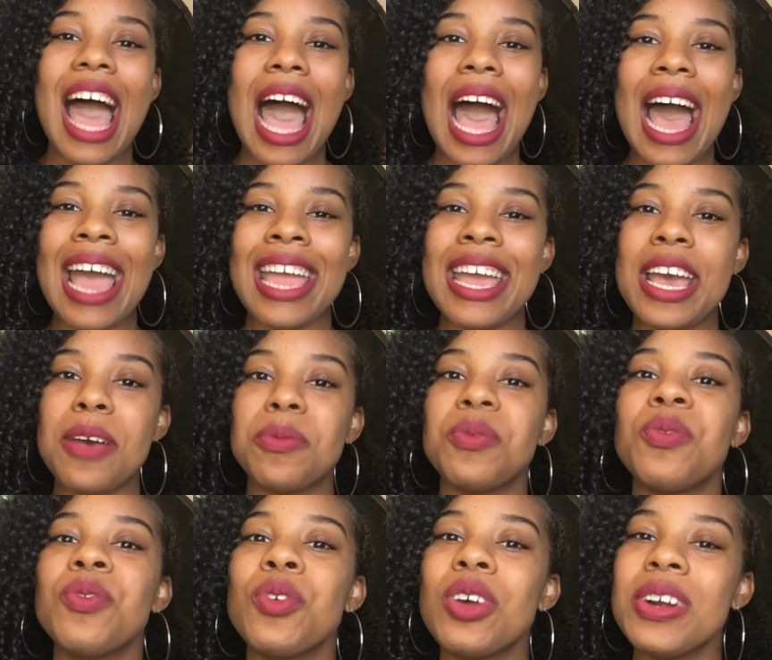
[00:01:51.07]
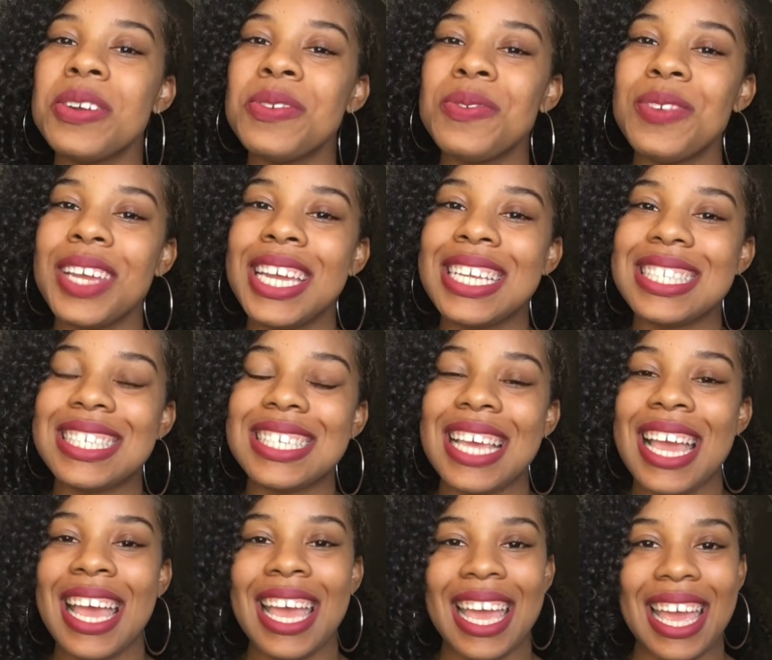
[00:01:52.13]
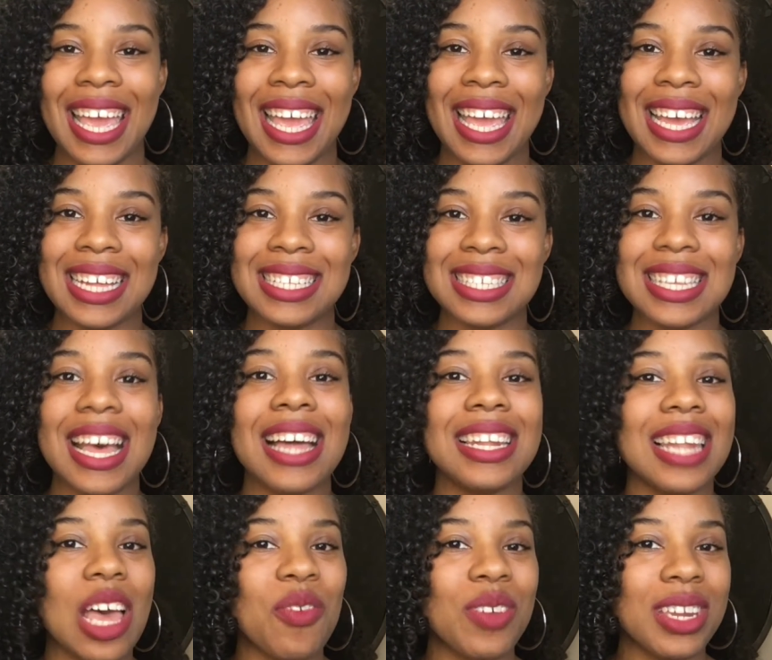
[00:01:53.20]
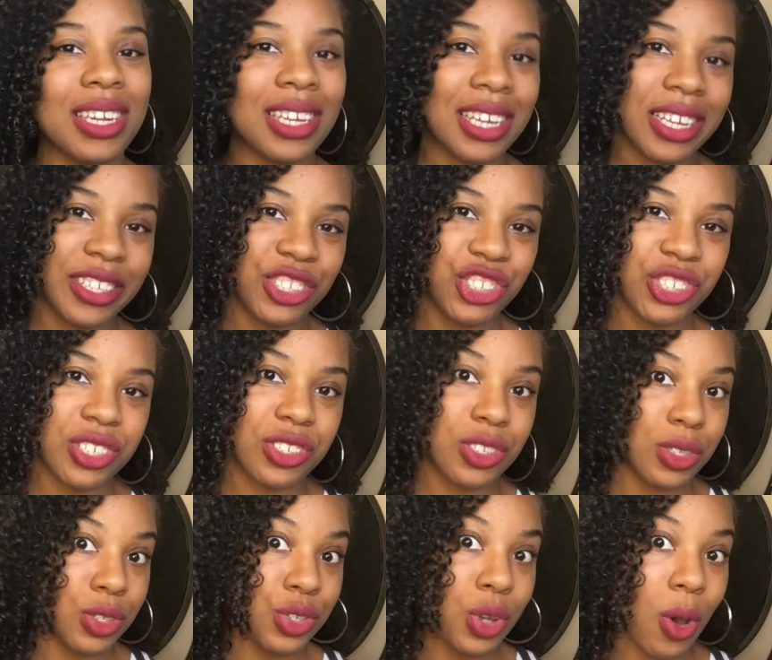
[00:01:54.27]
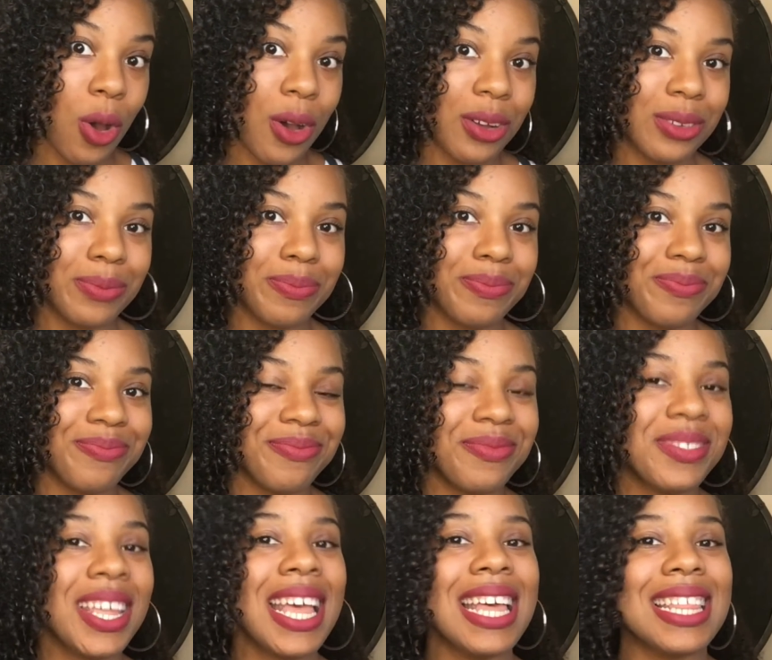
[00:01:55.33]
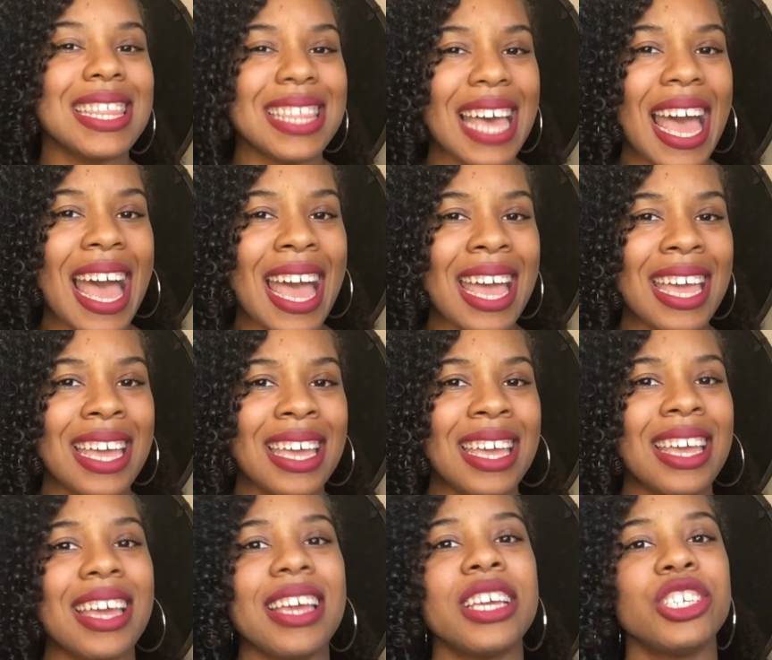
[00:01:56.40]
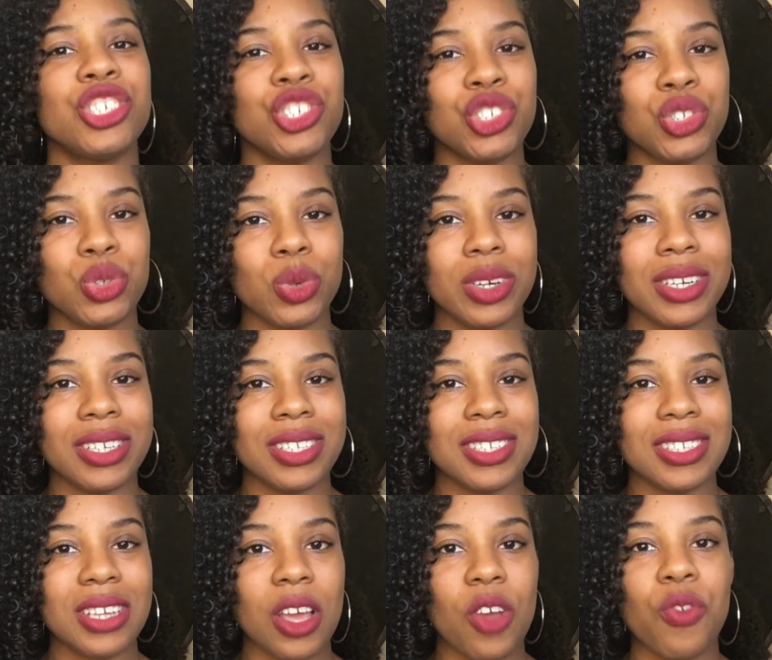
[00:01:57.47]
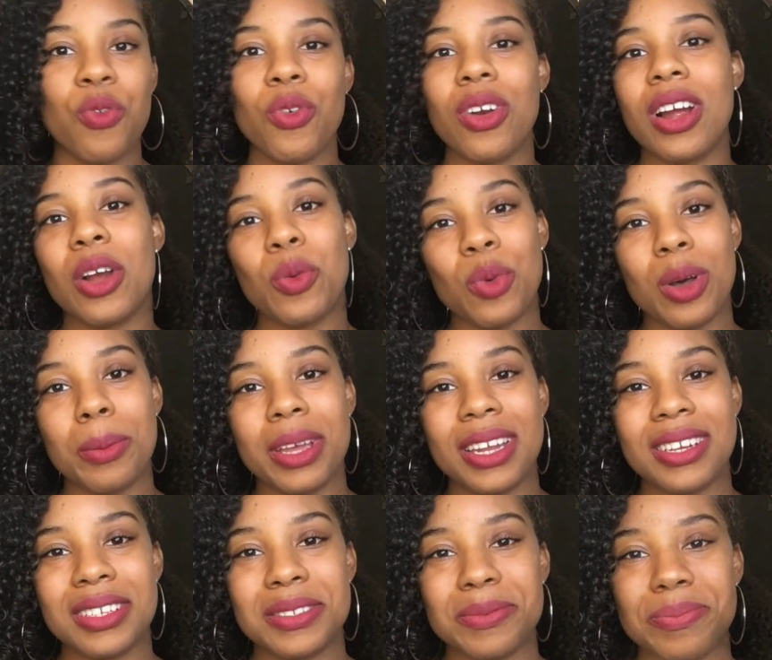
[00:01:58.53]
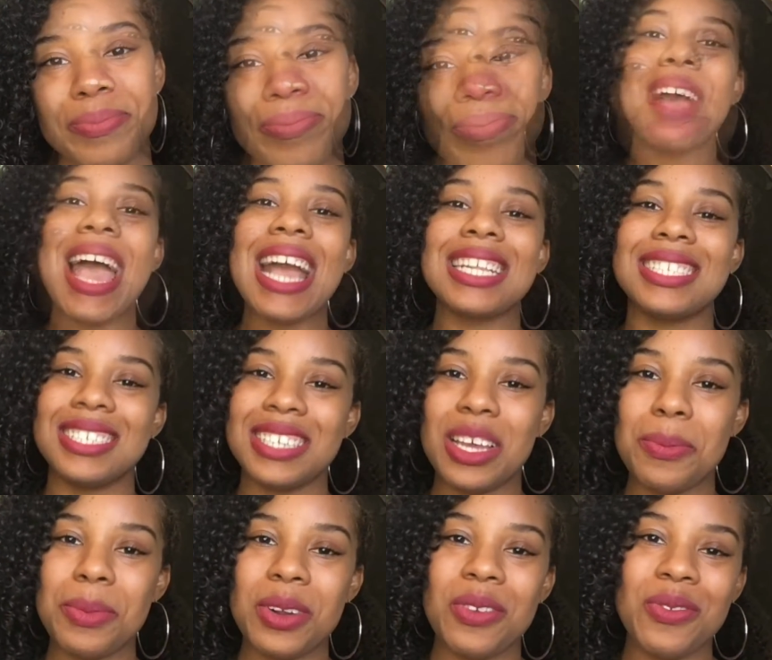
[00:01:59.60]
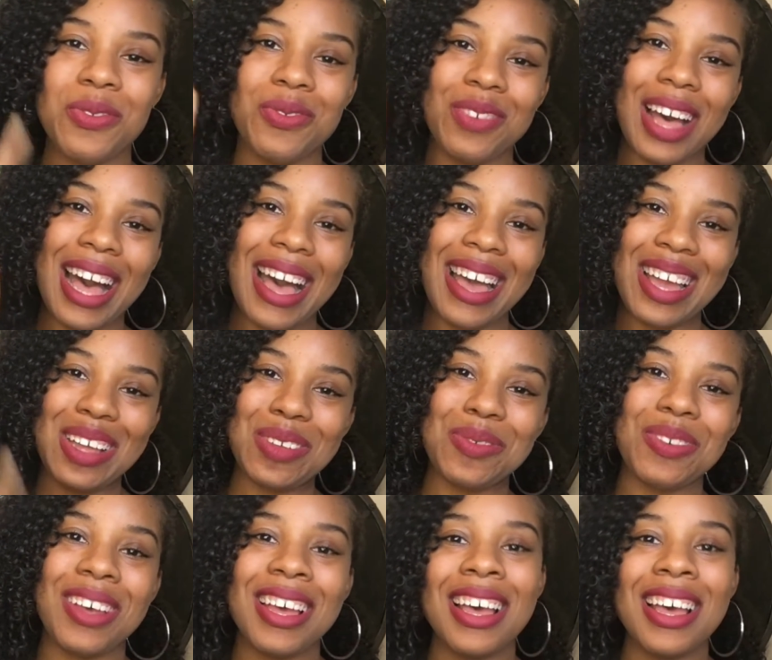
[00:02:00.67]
I am 4 feet and 11 inches tall. That is short for a woman. Fact number five,